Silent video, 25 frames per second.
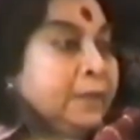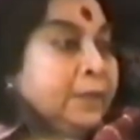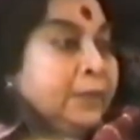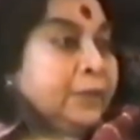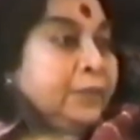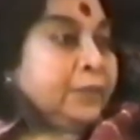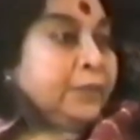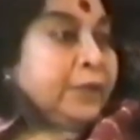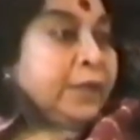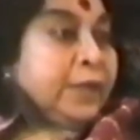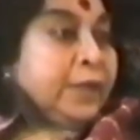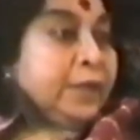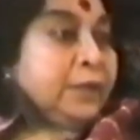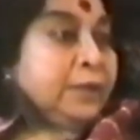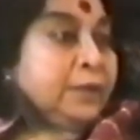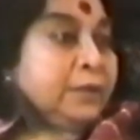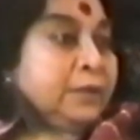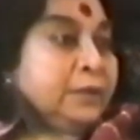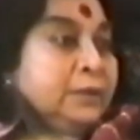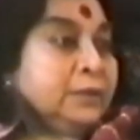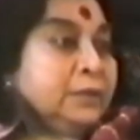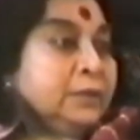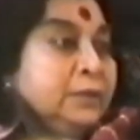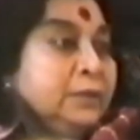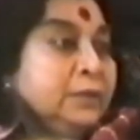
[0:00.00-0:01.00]
then
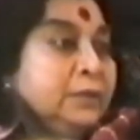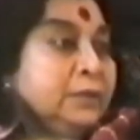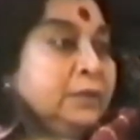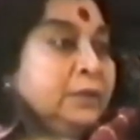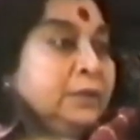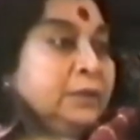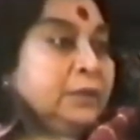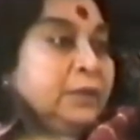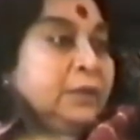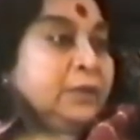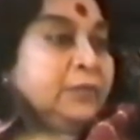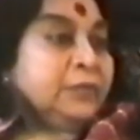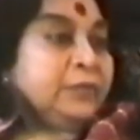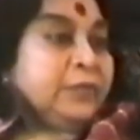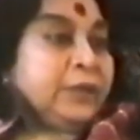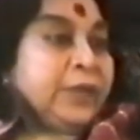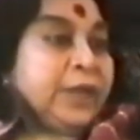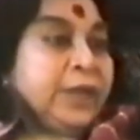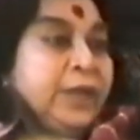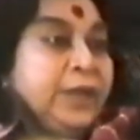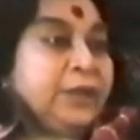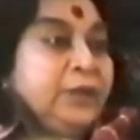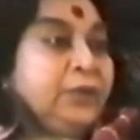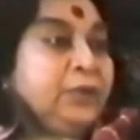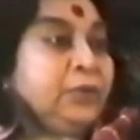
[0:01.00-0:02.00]

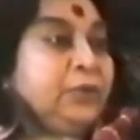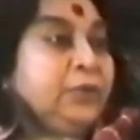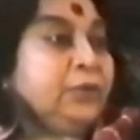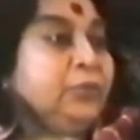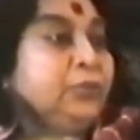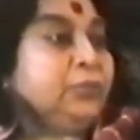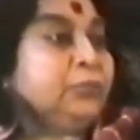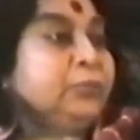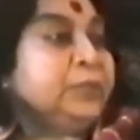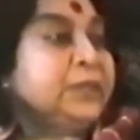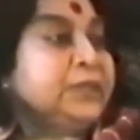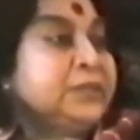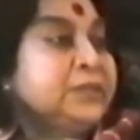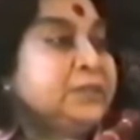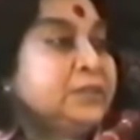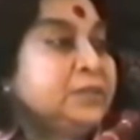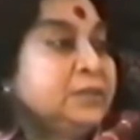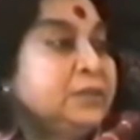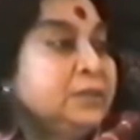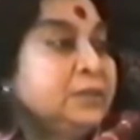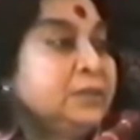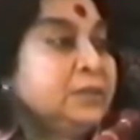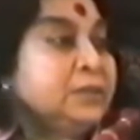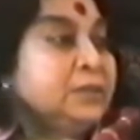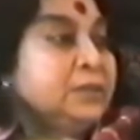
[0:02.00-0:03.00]
there you
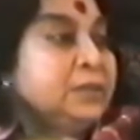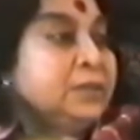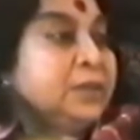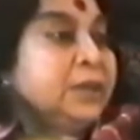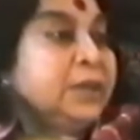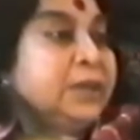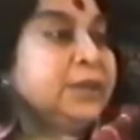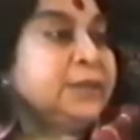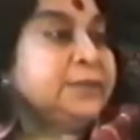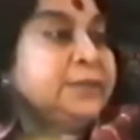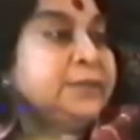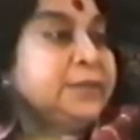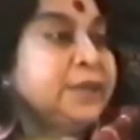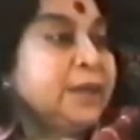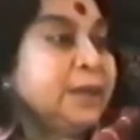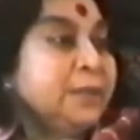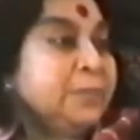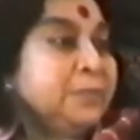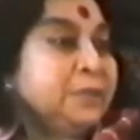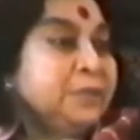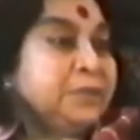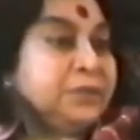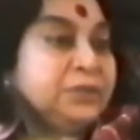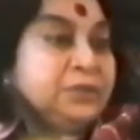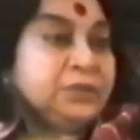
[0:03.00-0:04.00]
must
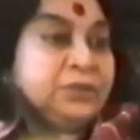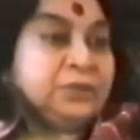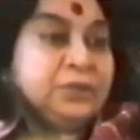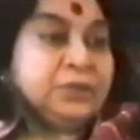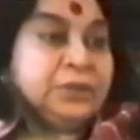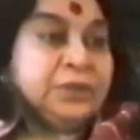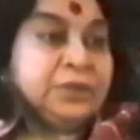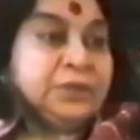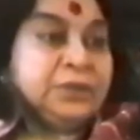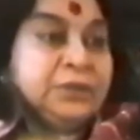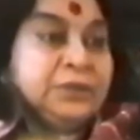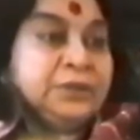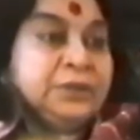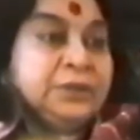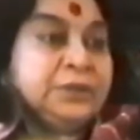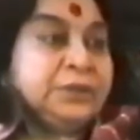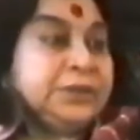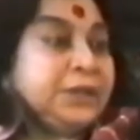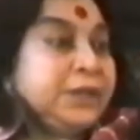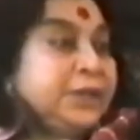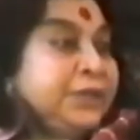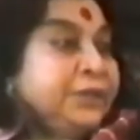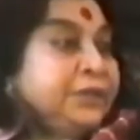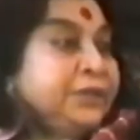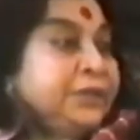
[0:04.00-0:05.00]
establish the
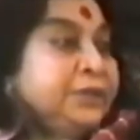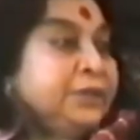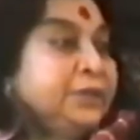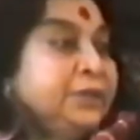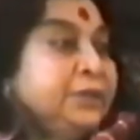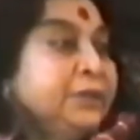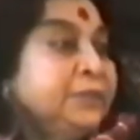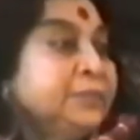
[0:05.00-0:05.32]
deity.